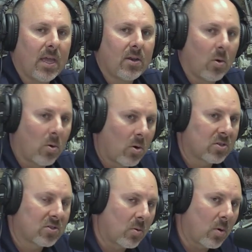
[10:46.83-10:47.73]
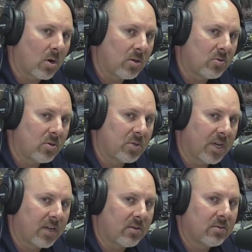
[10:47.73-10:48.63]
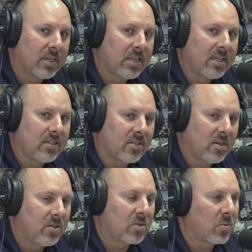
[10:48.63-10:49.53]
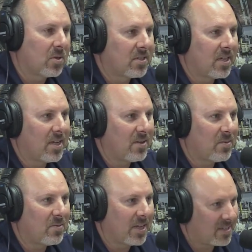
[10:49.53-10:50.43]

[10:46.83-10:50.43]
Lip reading: or also our YouTube channel. So just want to say thanks